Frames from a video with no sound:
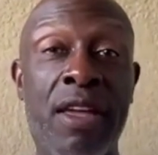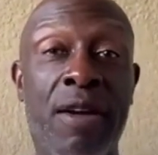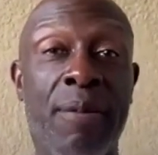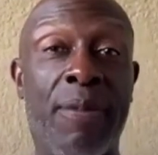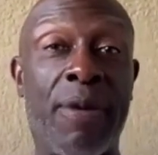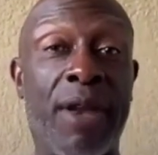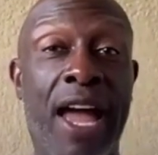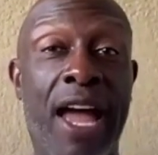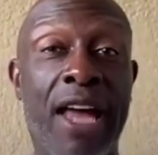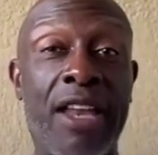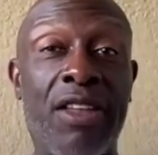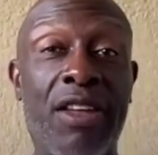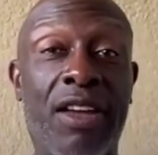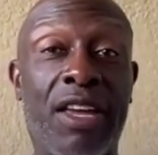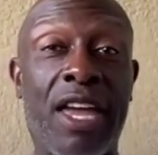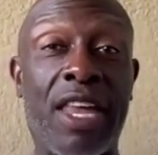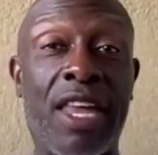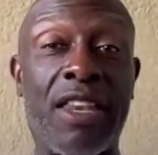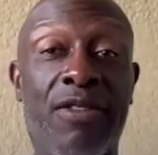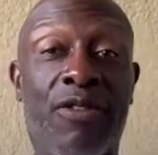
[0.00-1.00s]
But I look
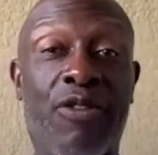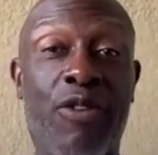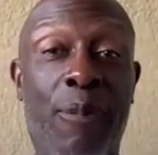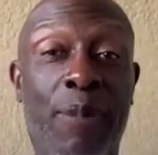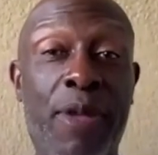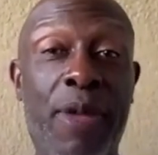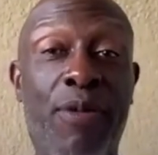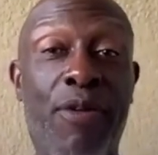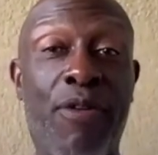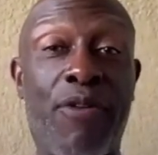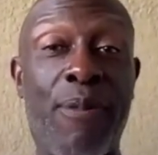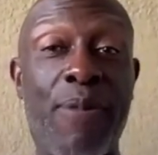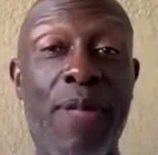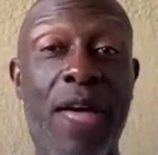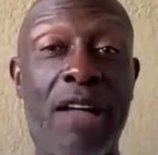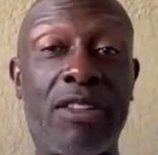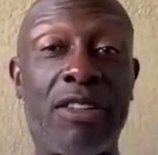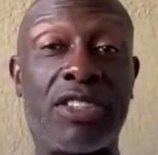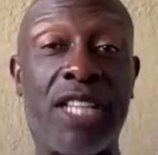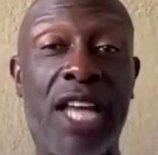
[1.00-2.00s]
at from people from the
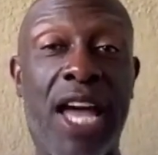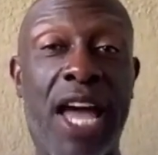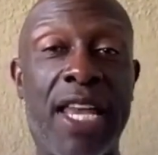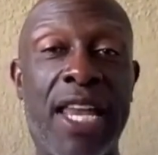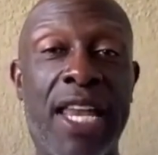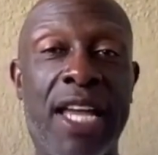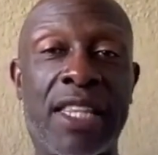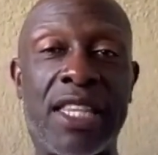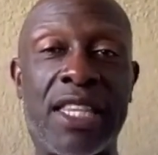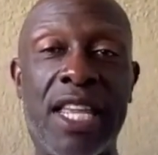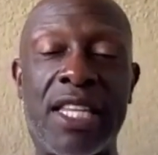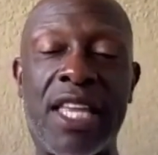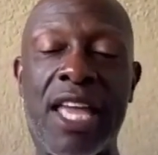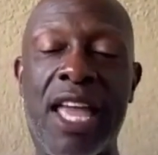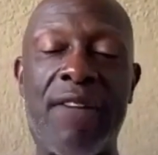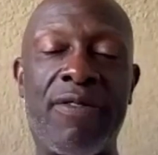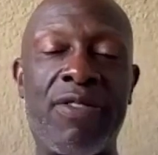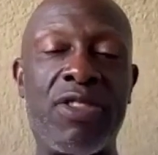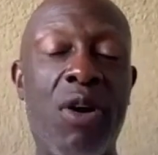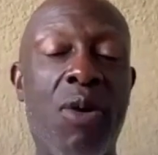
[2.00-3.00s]
outside, I think they
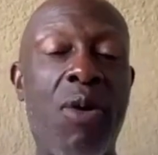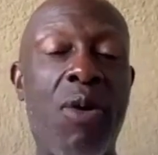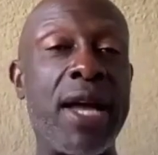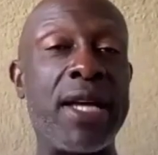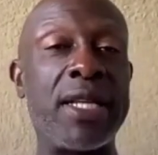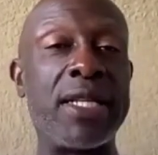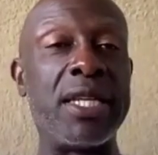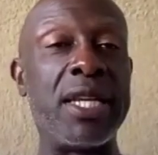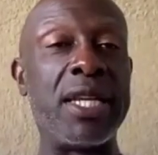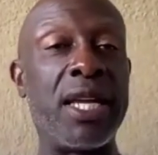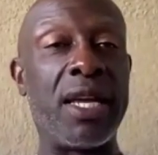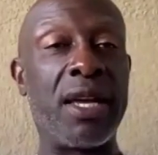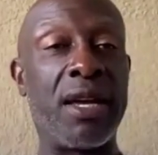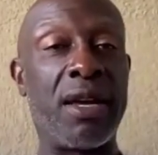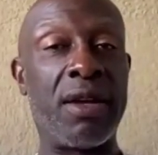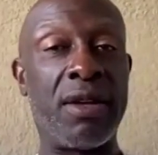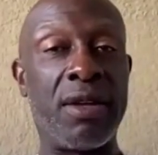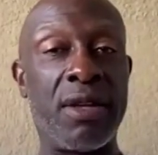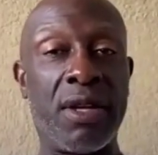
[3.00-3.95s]
have no idea